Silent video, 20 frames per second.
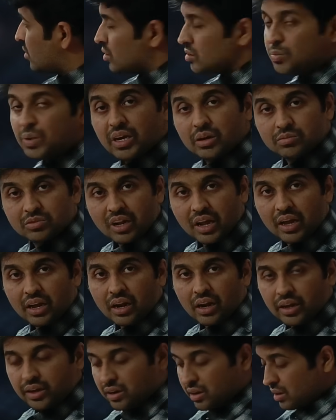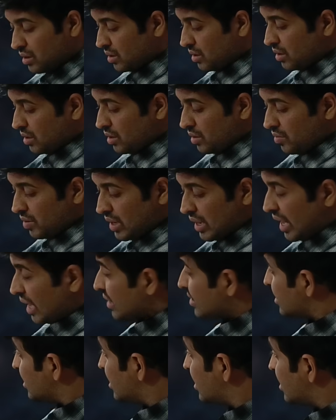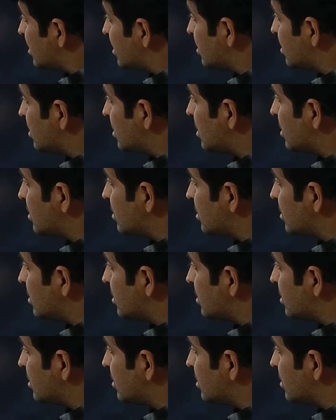this becomes like a line. When eccentricity